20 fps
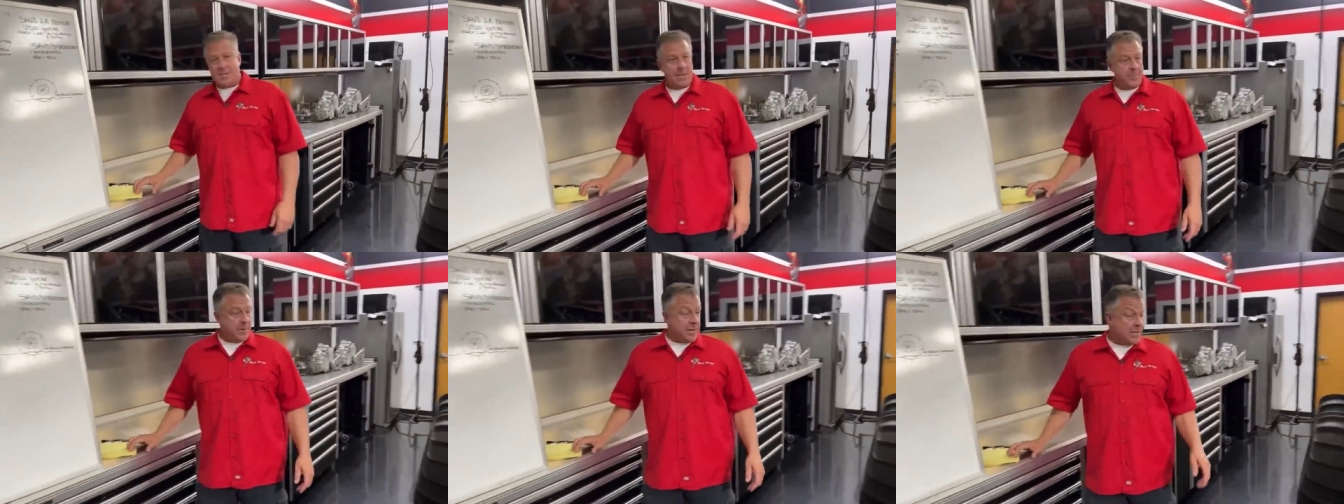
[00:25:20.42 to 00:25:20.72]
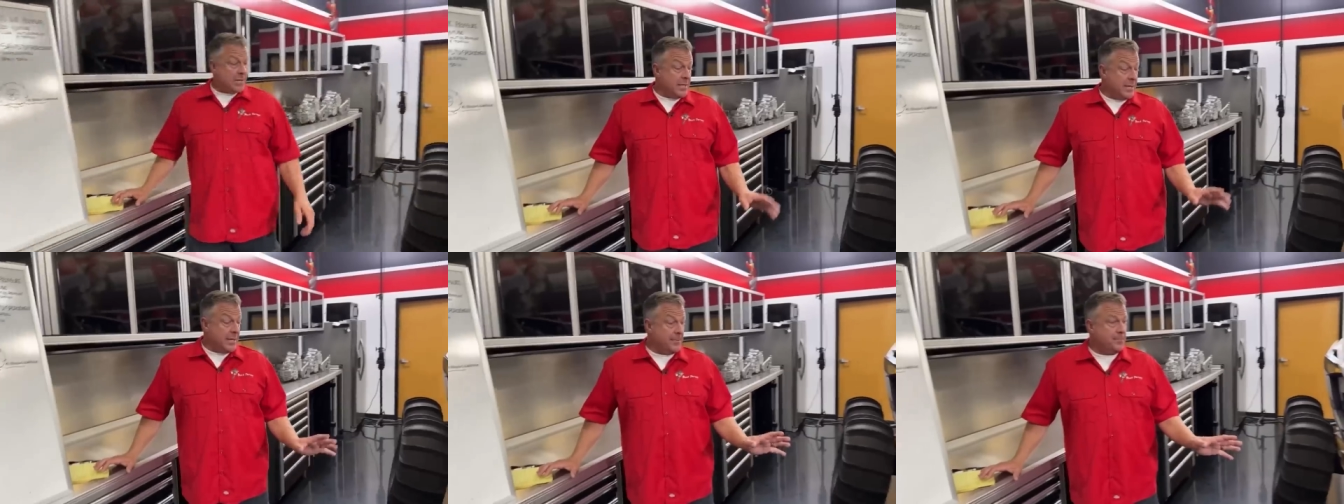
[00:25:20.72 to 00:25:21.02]

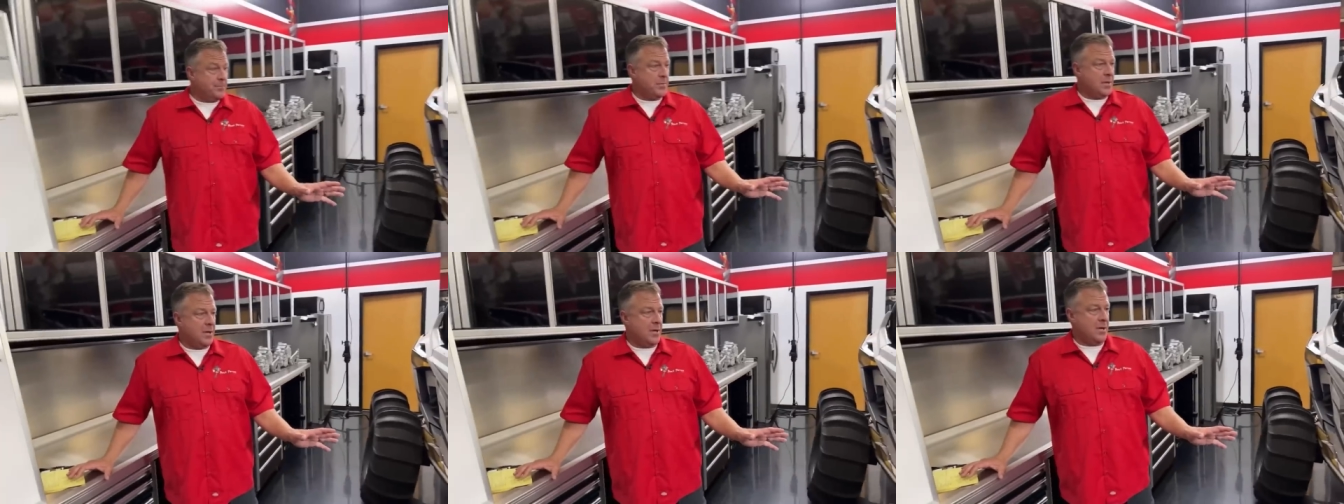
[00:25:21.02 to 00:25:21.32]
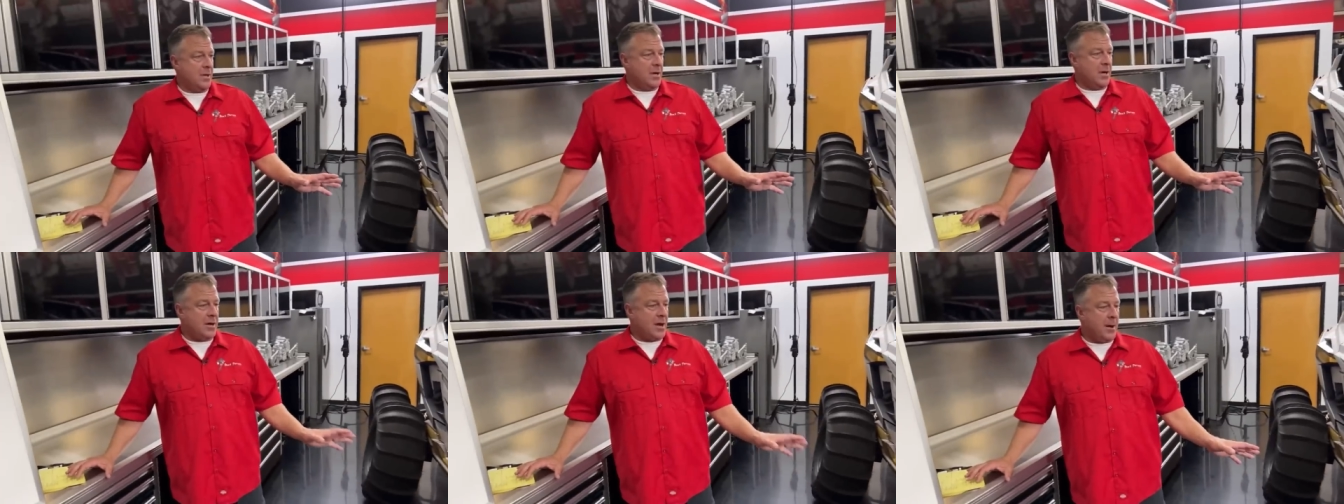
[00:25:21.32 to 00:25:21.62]
typically
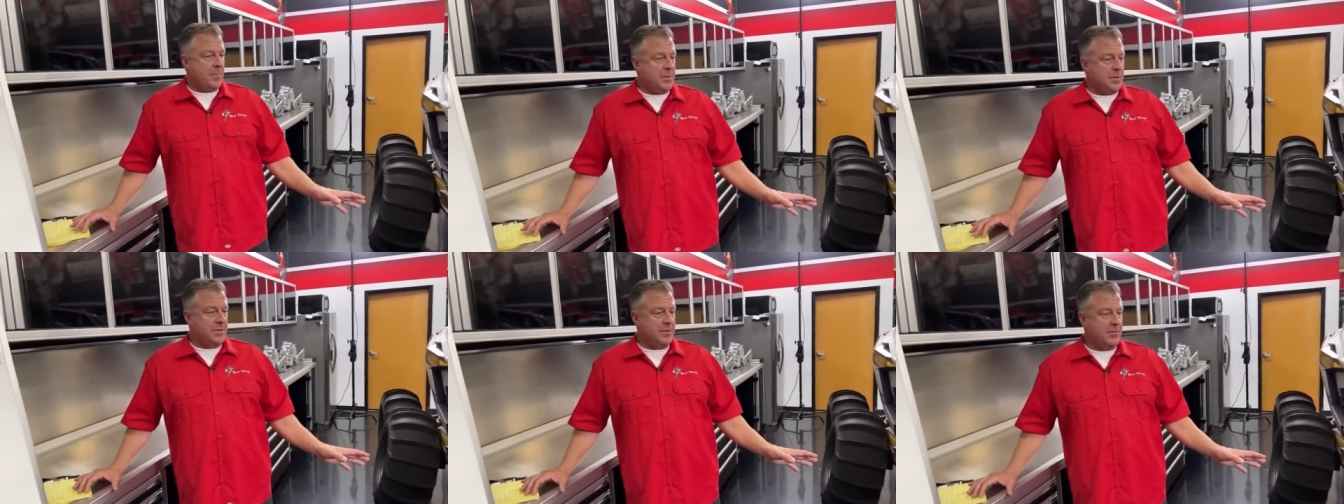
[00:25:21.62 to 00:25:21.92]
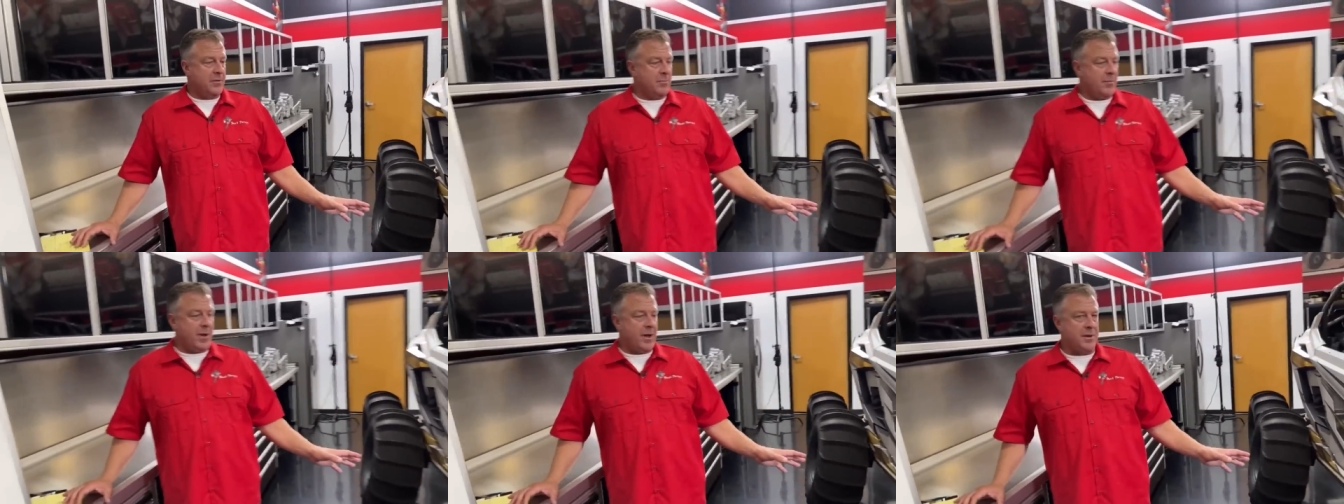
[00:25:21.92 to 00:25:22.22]
a couple
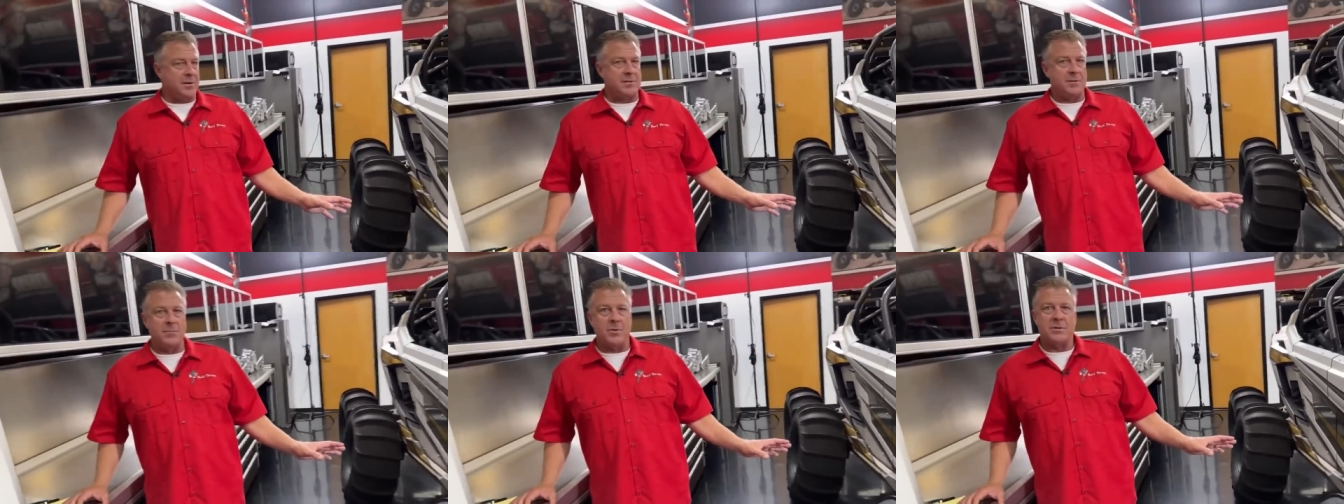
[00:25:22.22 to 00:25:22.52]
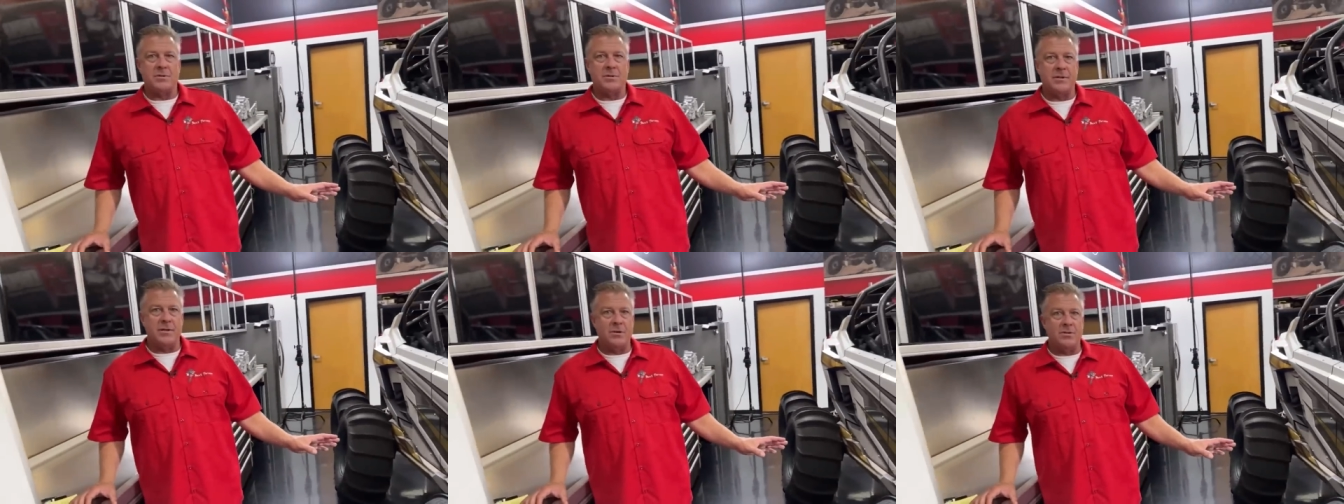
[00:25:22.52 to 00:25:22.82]
different models that
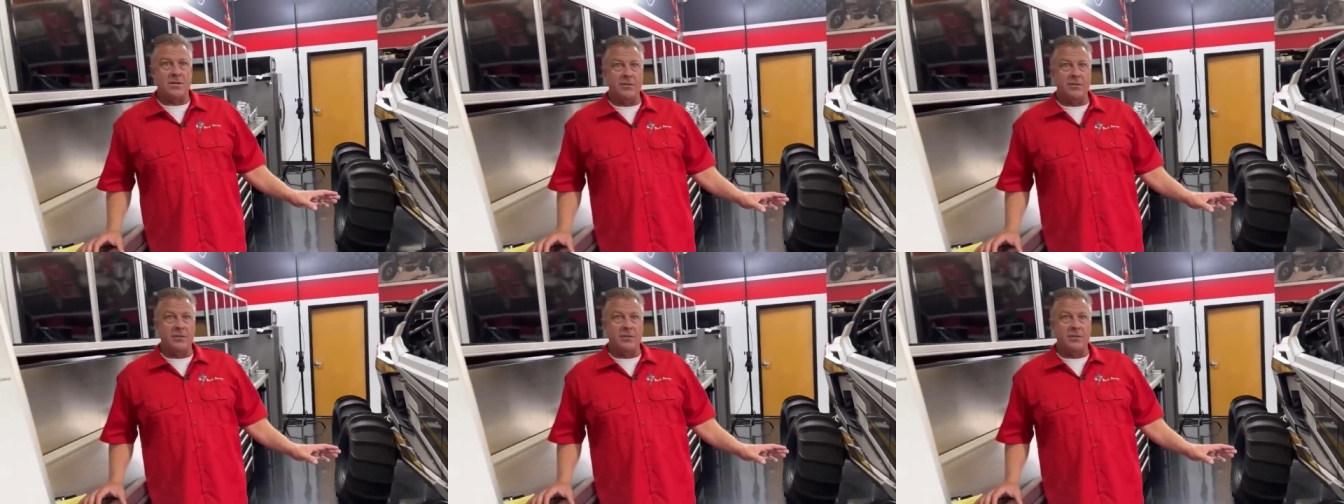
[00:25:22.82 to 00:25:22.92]
most of the